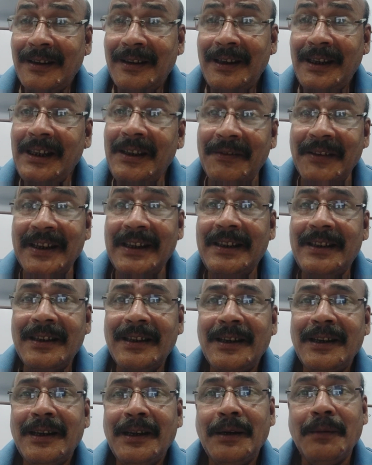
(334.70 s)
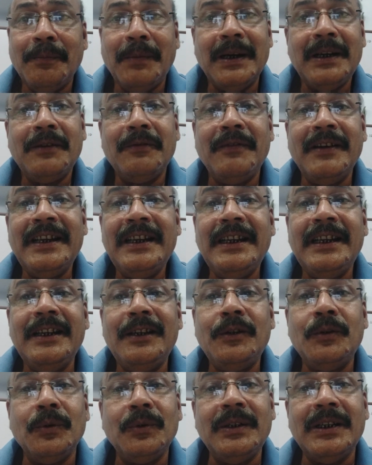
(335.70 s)
event, but when he
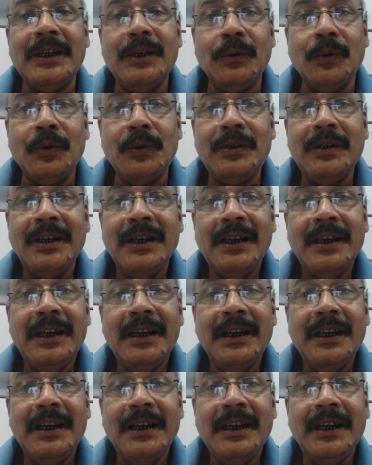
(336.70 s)
took the note,